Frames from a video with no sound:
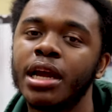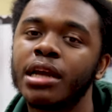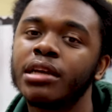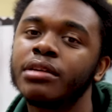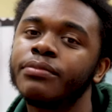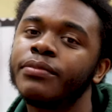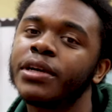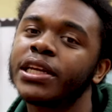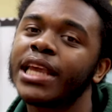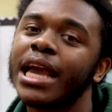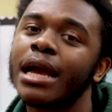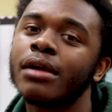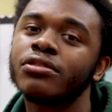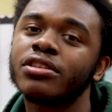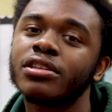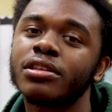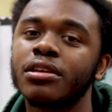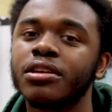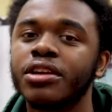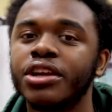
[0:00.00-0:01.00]
I'm a
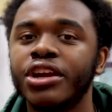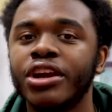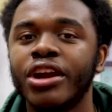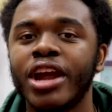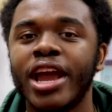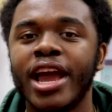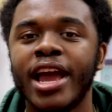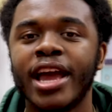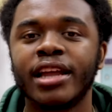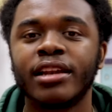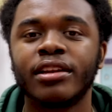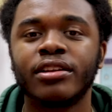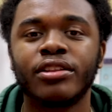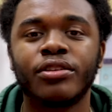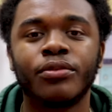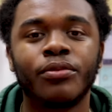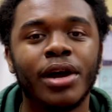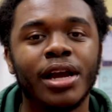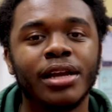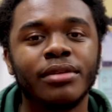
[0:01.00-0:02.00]
counselor here at
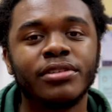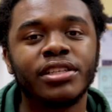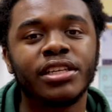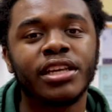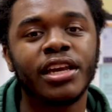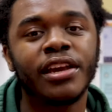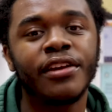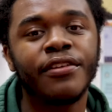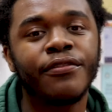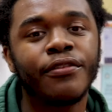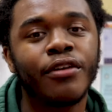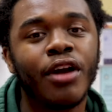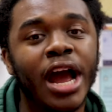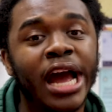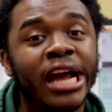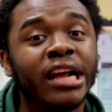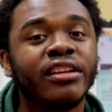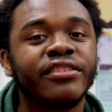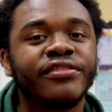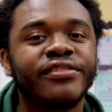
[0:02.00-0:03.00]
the YMCA for
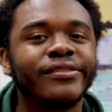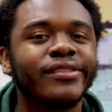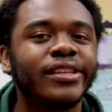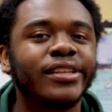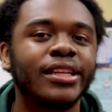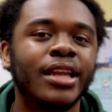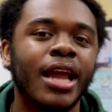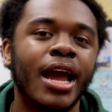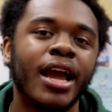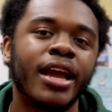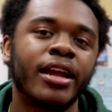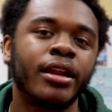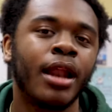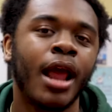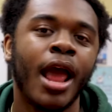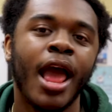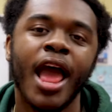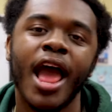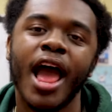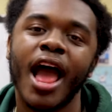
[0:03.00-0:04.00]
IS-59.
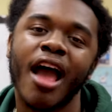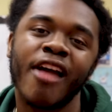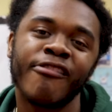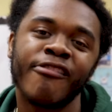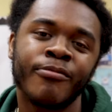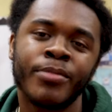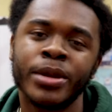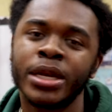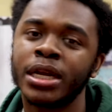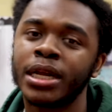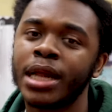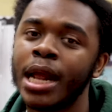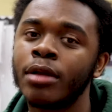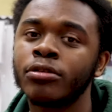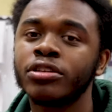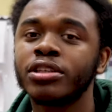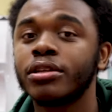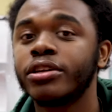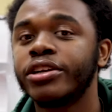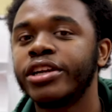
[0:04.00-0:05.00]
I've been a
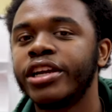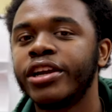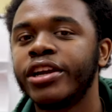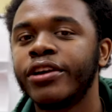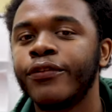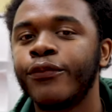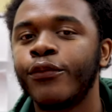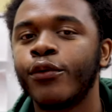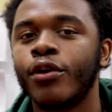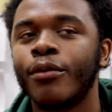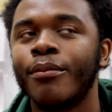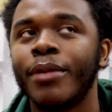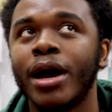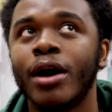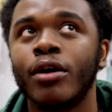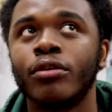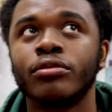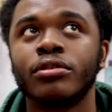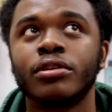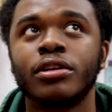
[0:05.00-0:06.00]
counselor here for
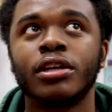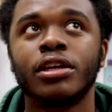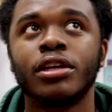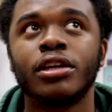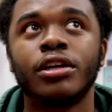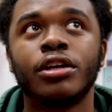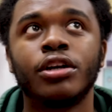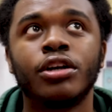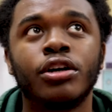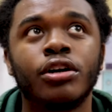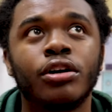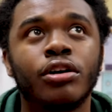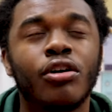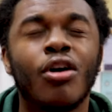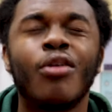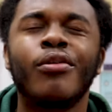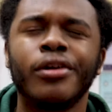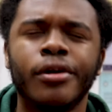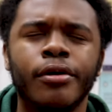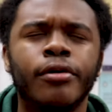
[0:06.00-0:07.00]
about
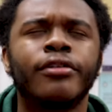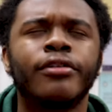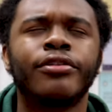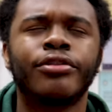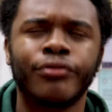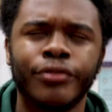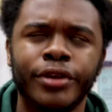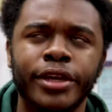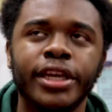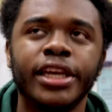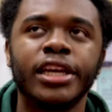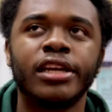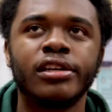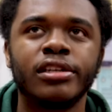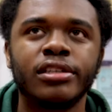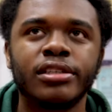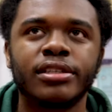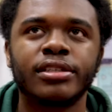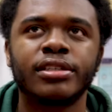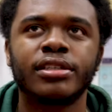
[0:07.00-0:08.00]
going on 3
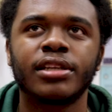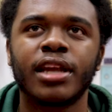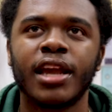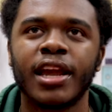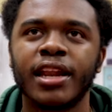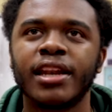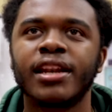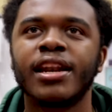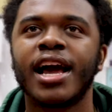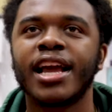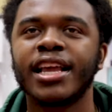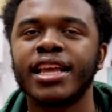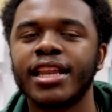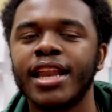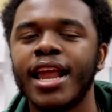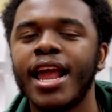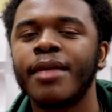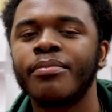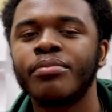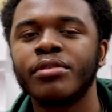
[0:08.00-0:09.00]
years, and I can
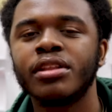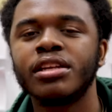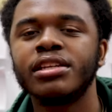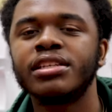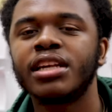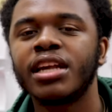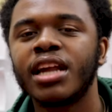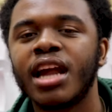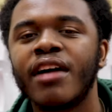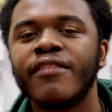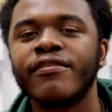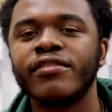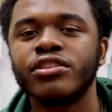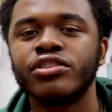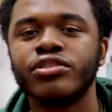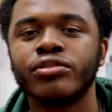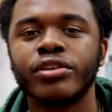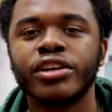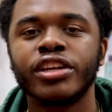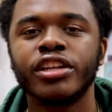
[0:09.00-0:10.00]
happily say I've
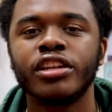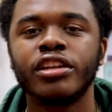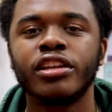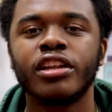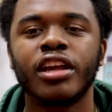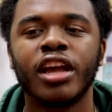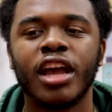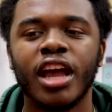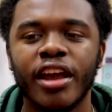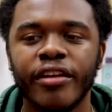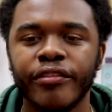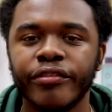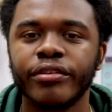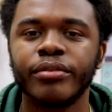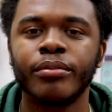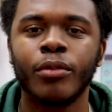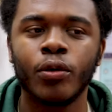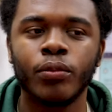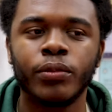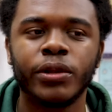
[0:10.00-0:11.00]
enjoyed every
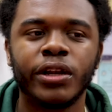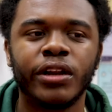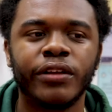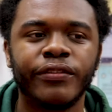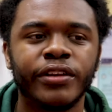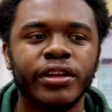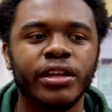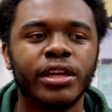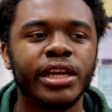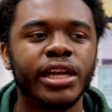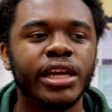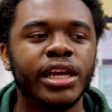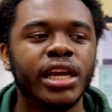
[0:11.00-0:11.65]
moment of it.